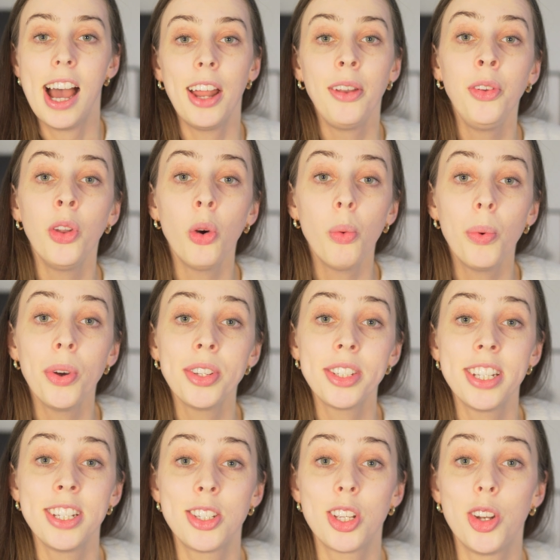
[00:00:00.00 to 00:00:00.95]
And not
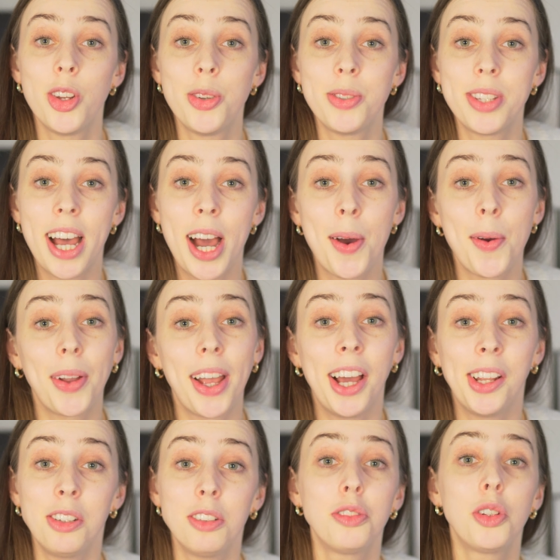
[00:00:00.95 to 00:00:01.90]
wanting to lose out
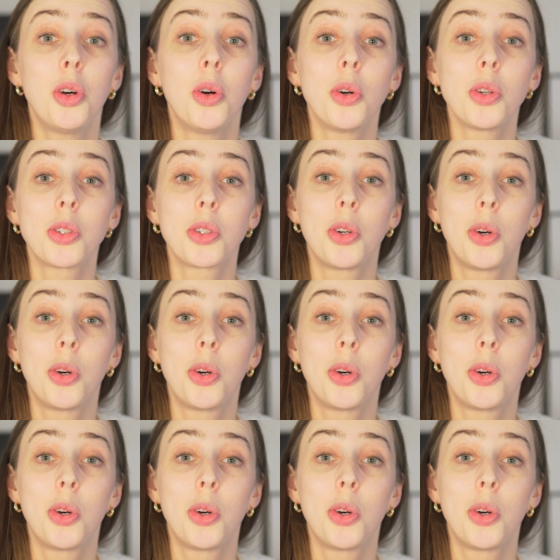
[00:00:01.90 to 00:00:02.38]
can, of course,